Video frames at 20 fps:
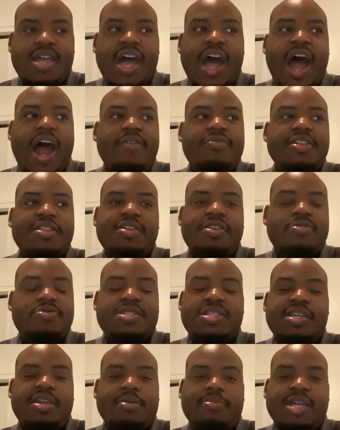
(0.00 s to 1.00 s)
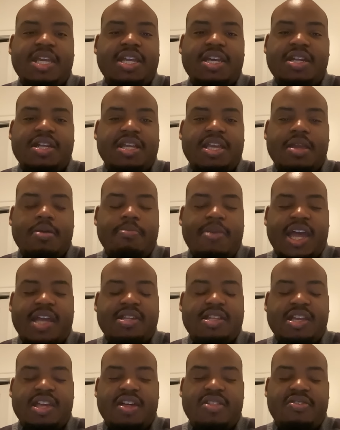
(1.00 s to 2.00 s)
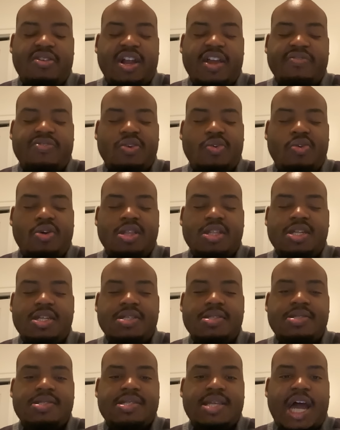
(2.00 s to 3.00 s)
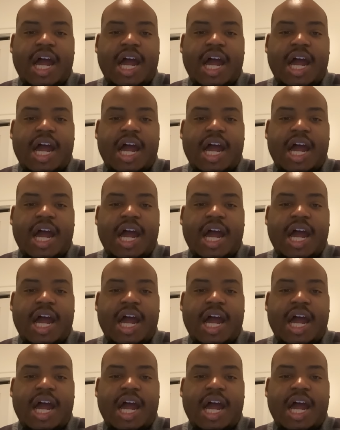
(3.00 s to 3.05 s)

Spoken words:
I really don't see him and Anna getting back together after all of this.